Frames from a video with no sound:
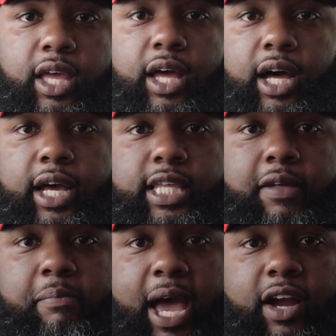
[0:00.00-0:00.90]
in
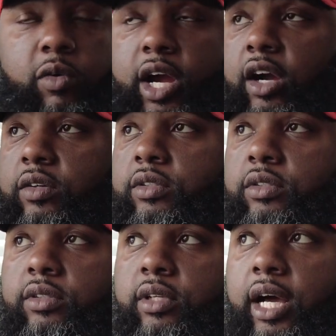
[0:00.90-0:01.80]
the background,
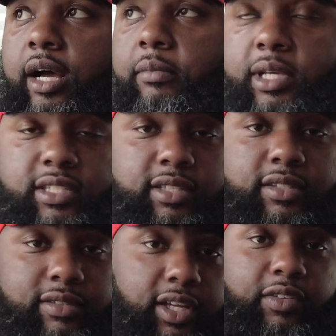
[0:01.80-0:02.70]
because
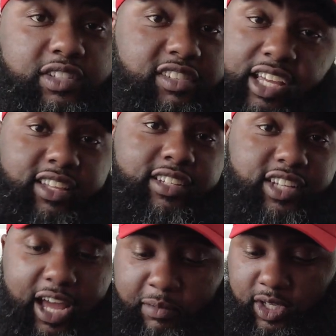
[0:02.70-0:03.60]
it's just sitting in the
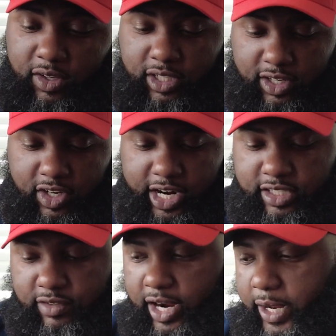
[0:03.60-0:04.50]
shop, looking
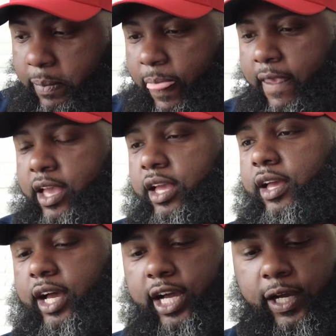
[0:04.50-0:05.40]
crazy, right?
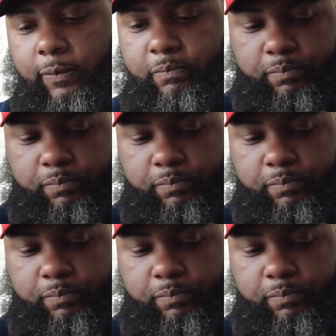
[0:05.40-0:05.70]
But